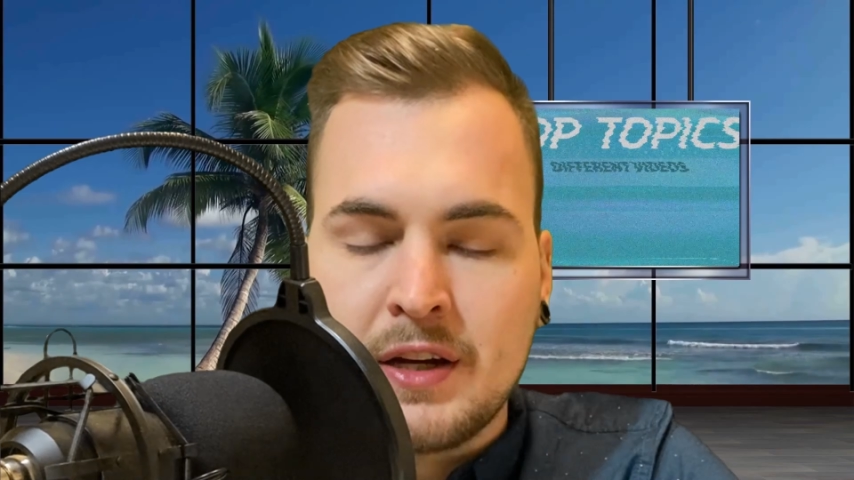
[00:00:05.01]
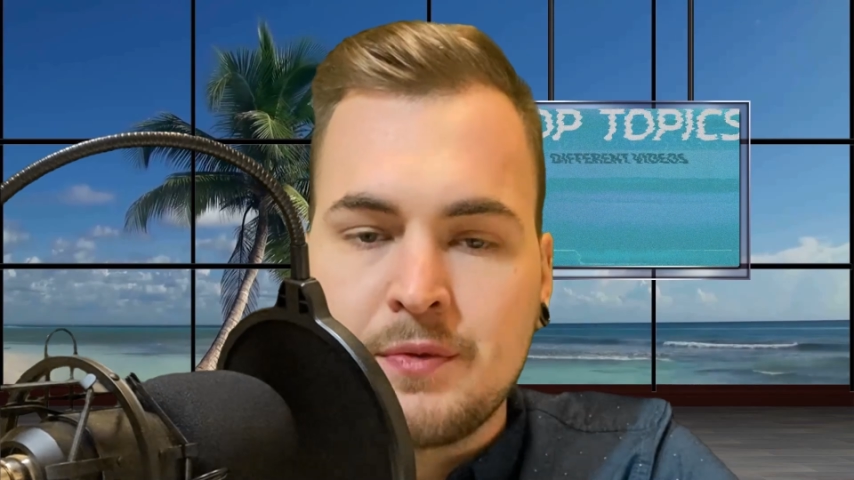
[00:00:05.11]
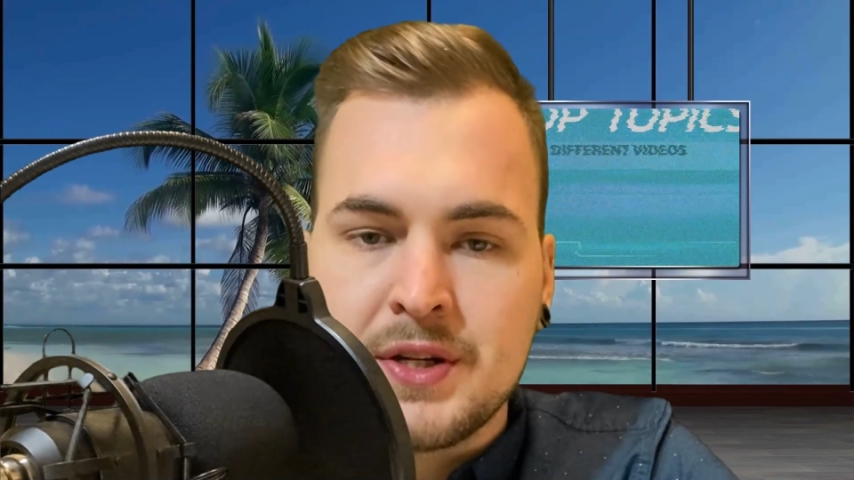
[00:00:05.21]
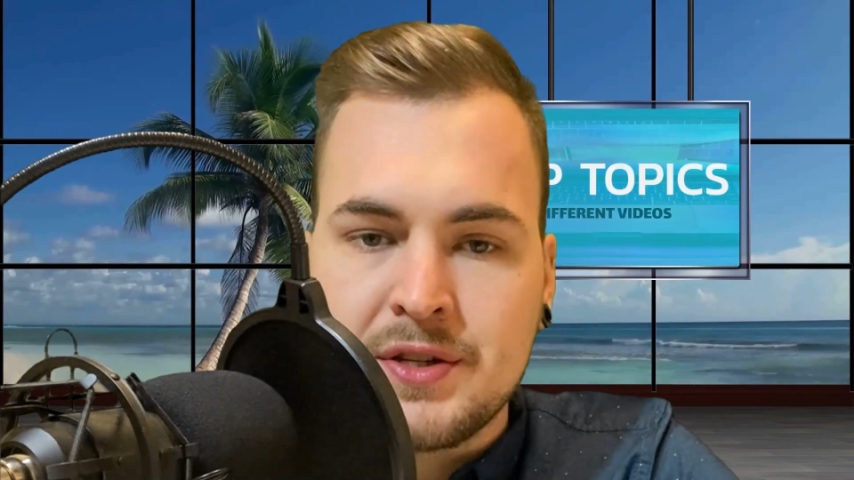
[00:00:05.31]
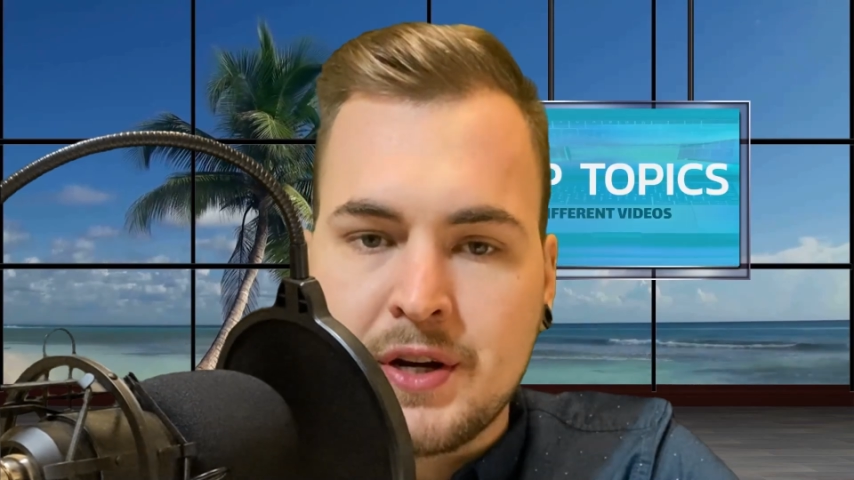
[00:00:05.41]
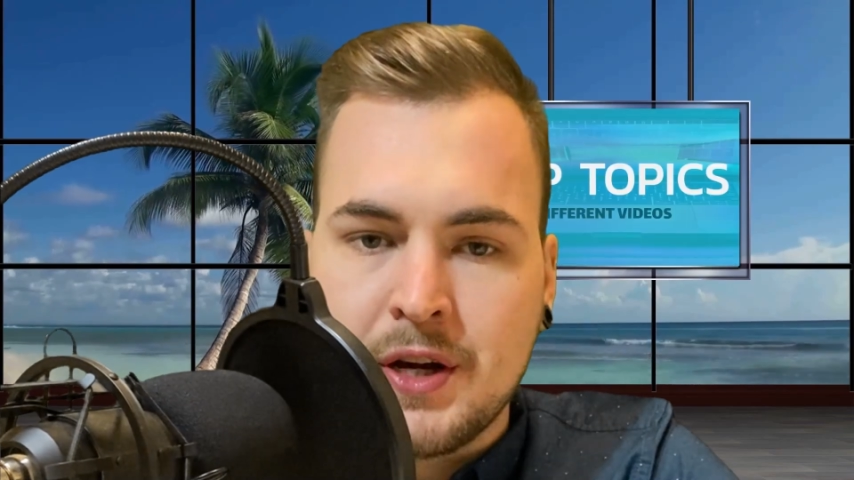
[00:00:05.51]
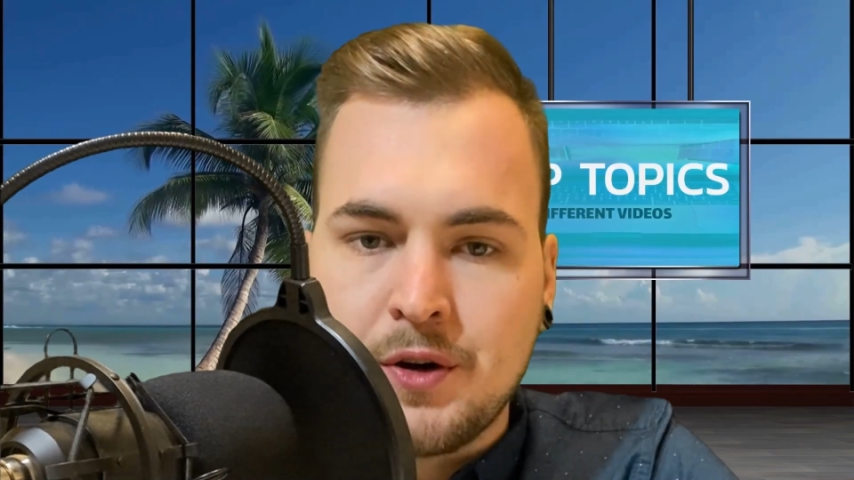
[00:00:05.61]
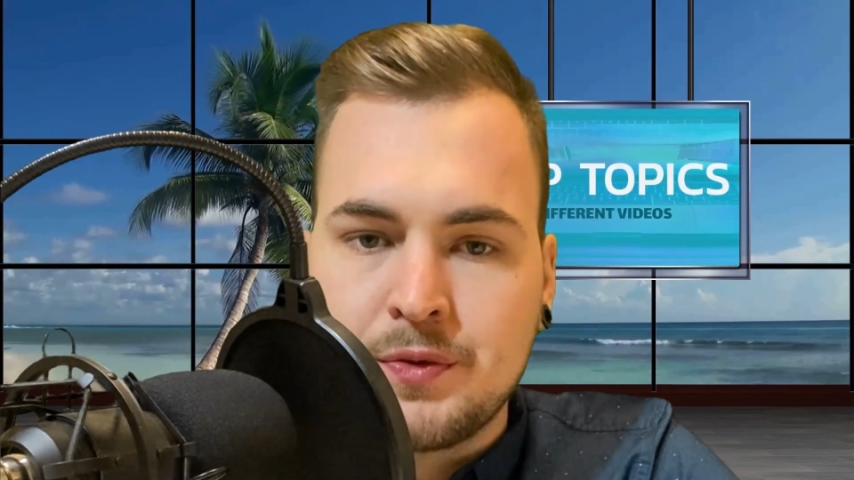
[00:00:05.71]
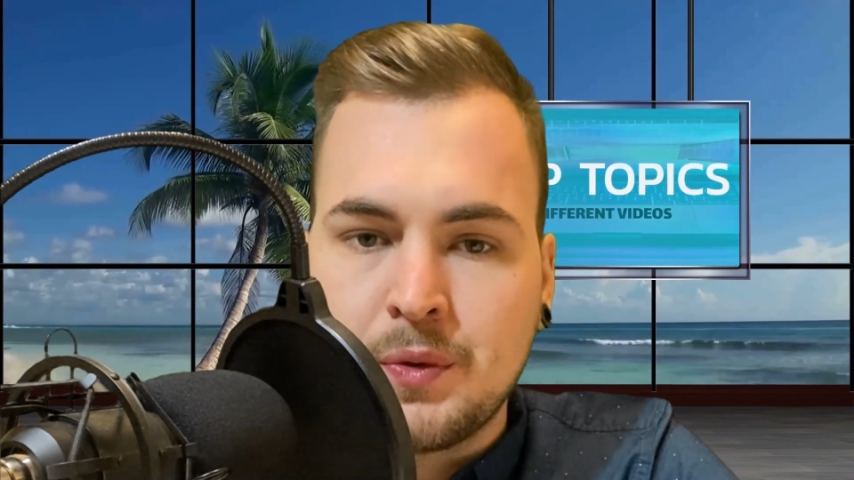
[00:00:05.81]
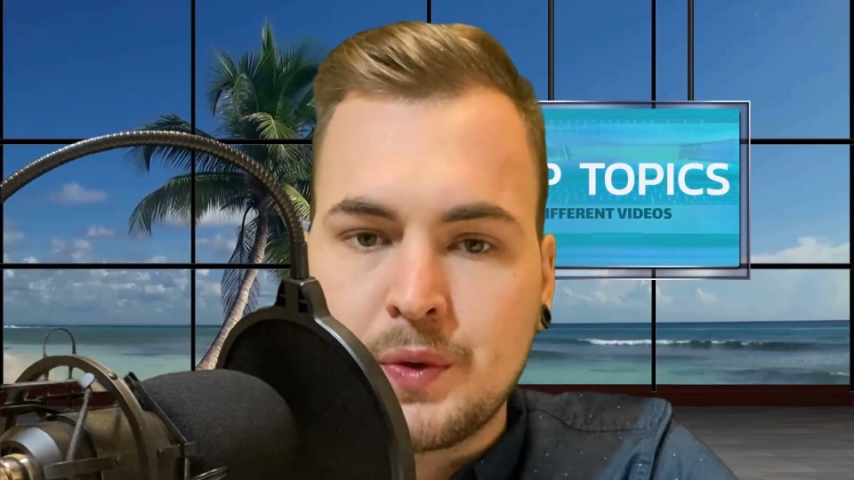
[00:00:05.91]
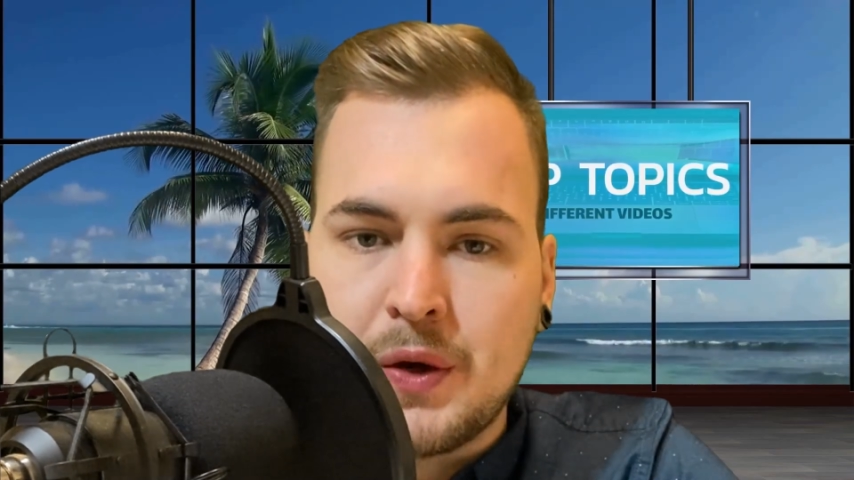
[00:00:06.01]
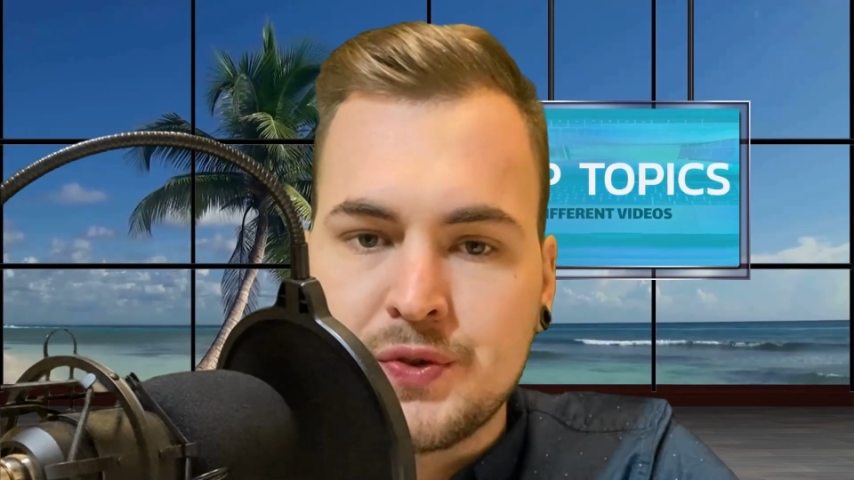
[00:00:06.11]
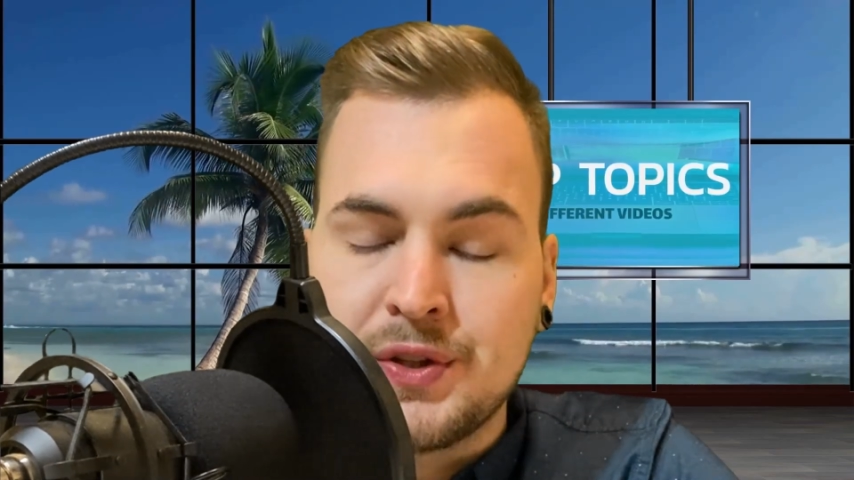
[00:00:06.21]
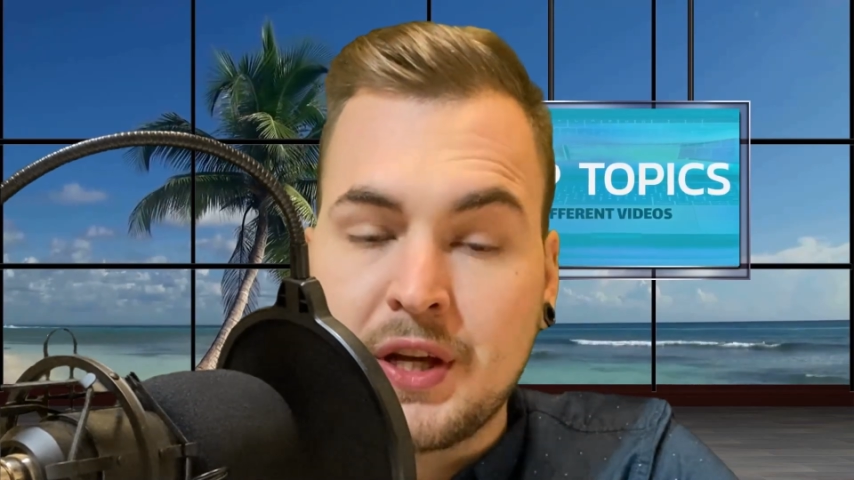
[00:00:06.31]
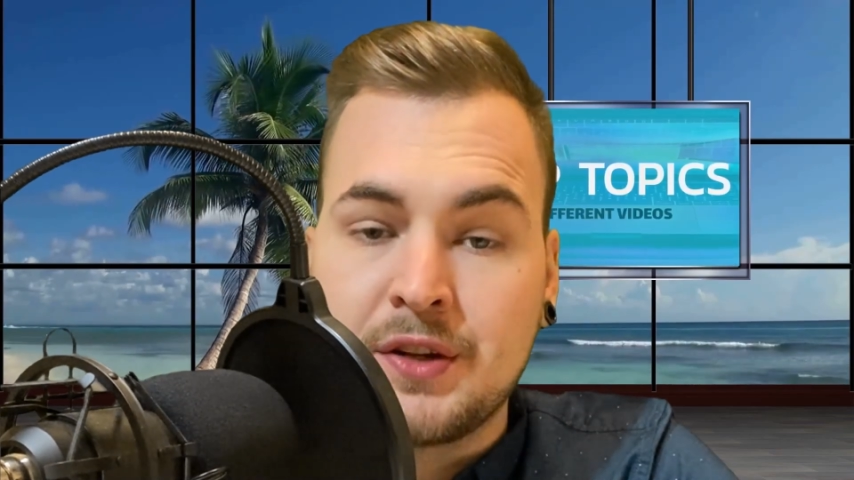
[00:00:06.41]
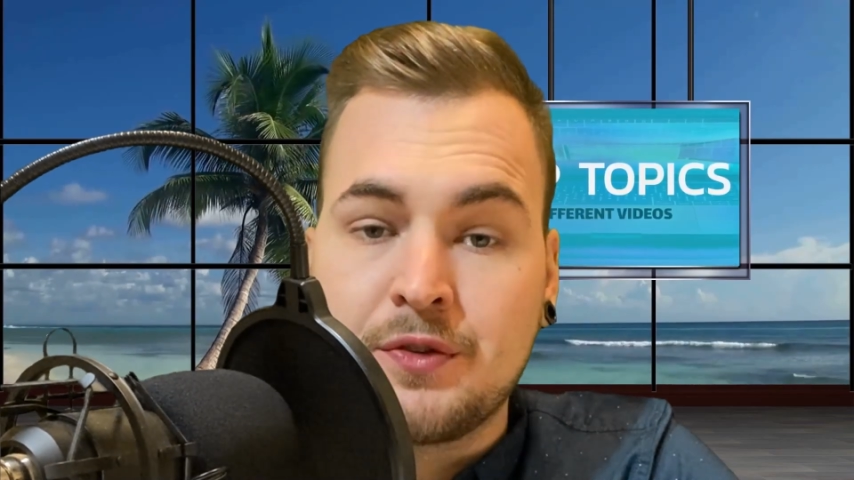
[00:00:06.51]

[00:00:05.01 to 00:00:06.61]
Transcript: anniversary of two thousand